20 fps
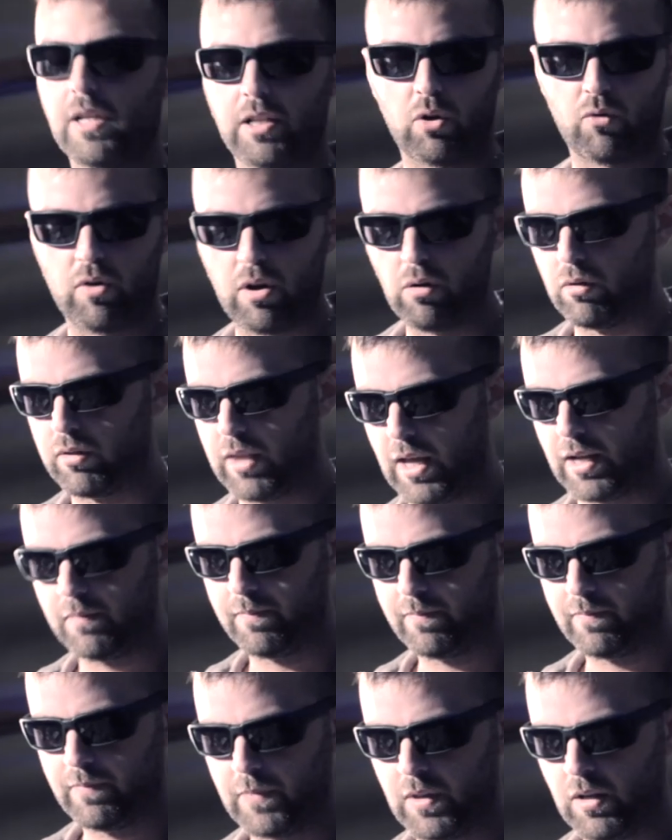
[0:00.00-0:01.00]
like the real
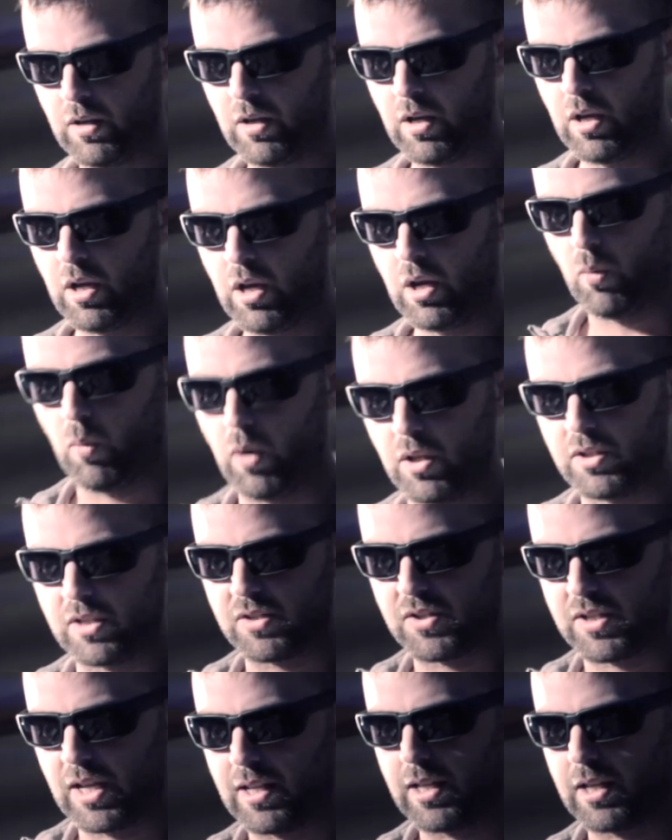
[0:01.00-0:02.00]
thing. Once
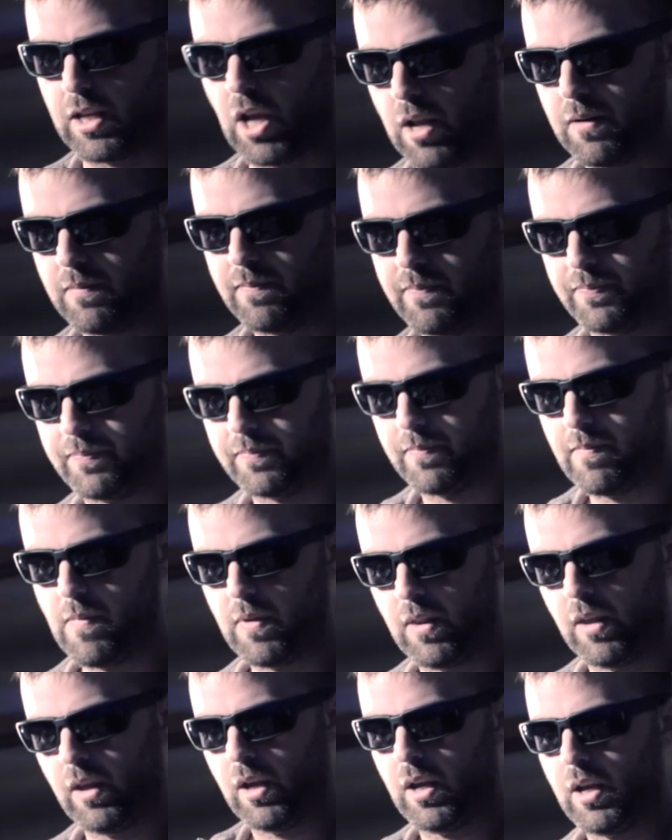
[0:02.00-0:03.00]
it's in the gun,
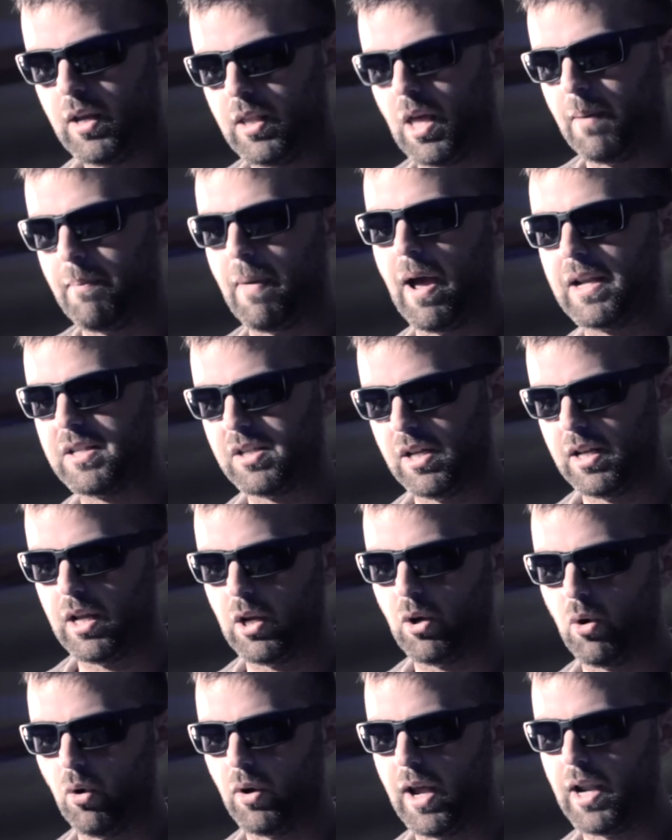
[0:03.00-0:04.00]
that magazine
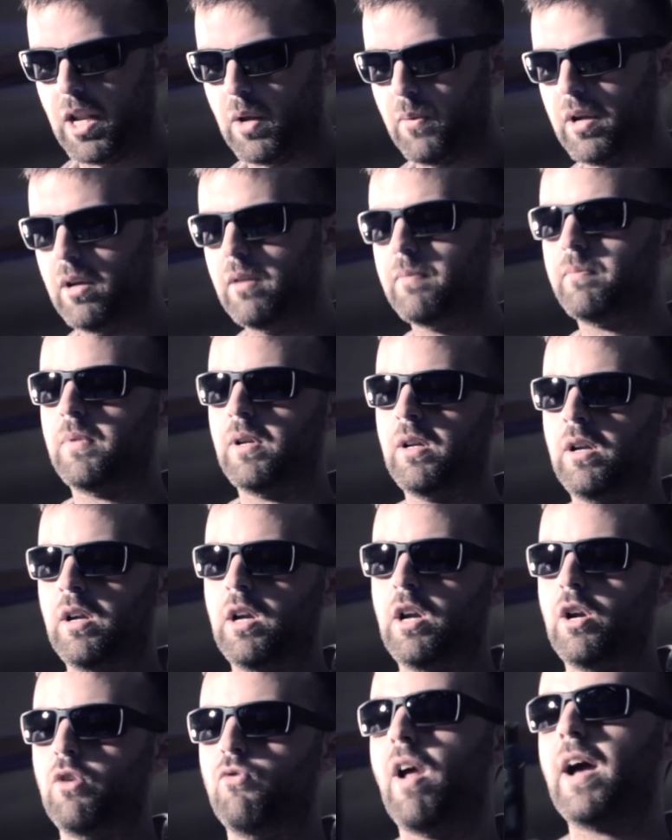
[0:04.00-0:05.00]
ain't going anywhere.
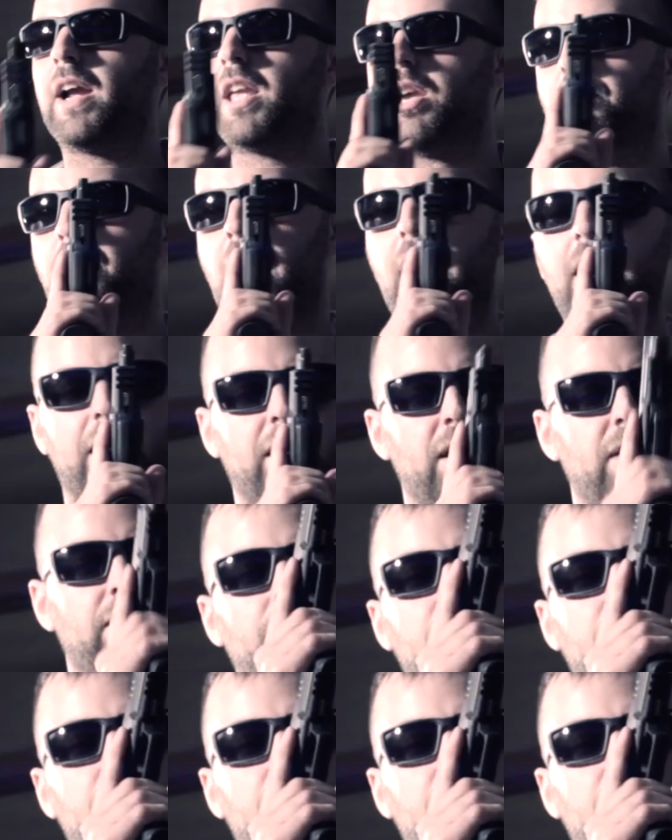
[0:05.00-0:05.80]
Rack it back,